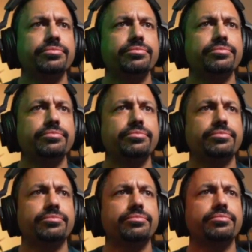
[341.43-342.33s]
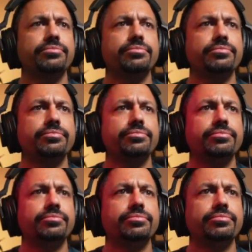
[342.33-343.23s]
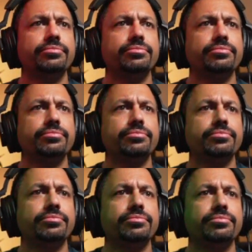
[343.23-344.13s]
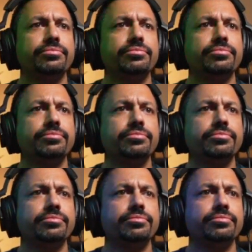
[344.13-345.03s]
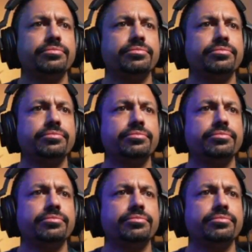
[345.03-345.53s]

(silent)